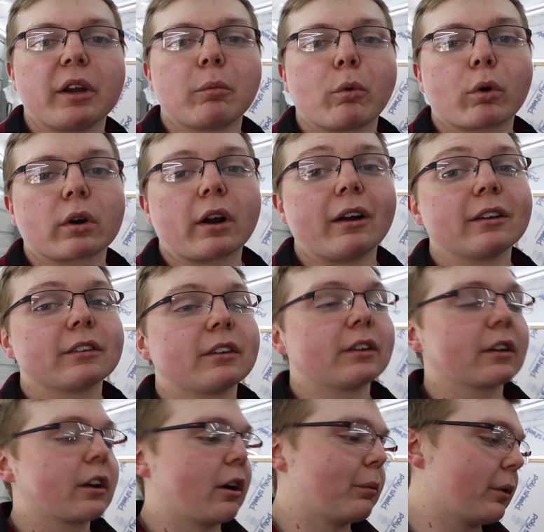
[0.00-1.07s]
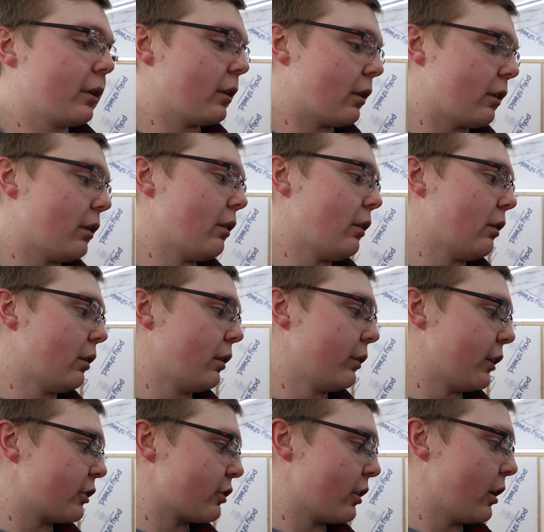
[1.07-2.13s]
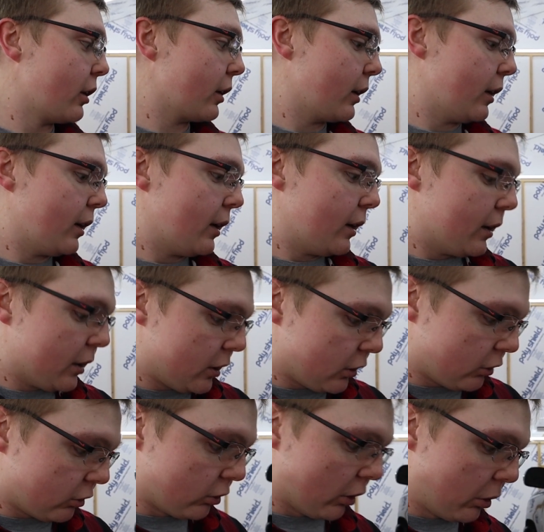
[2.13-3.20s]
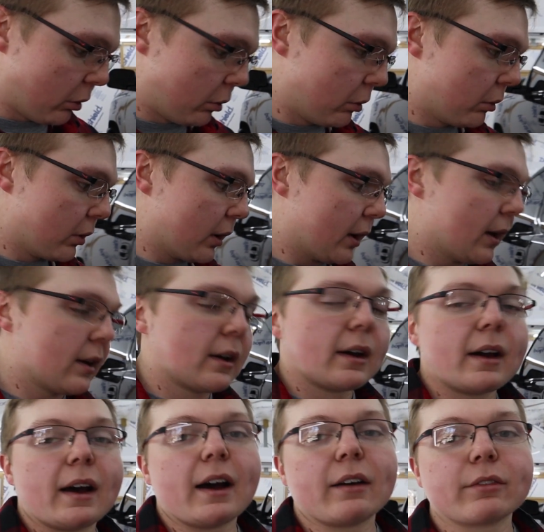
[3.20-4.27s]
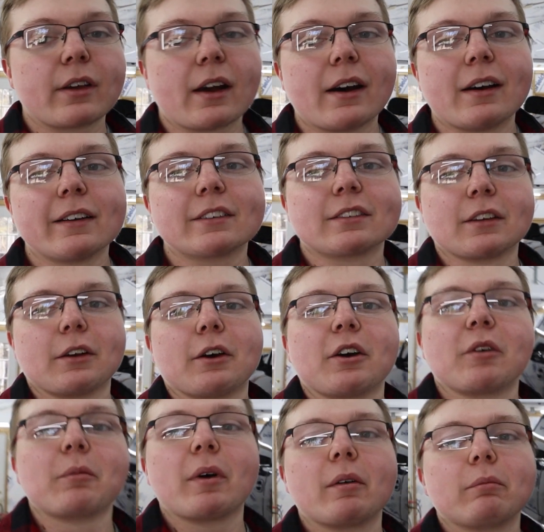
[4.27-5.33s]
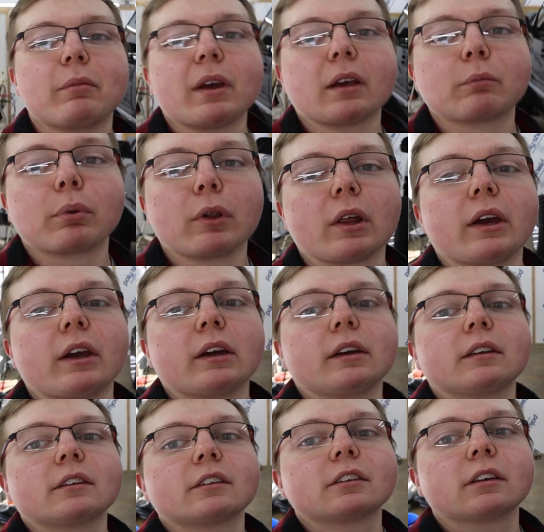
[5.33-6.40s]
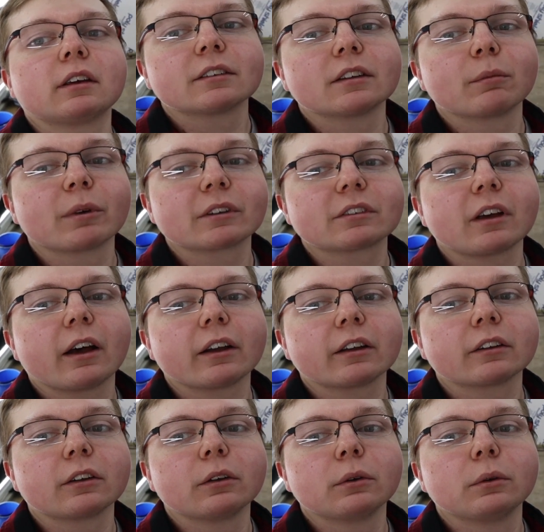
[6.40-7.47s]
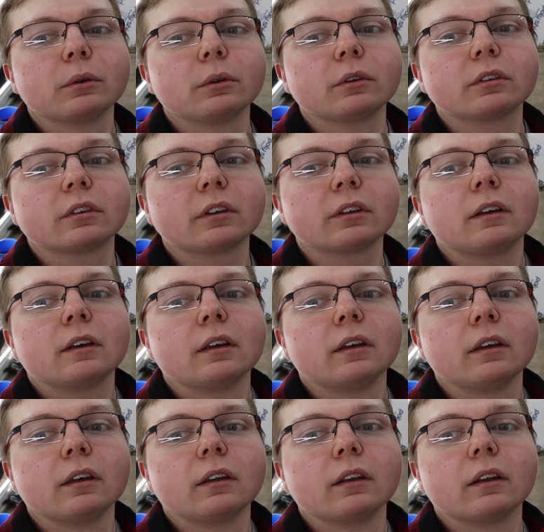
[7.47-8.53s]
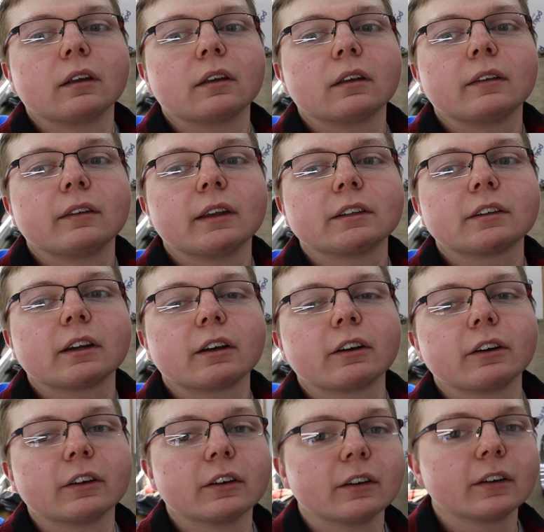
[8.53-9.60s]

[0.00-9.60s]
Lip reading: of more content coming on the truck soon. I've got some big plans, some exciting news in this area,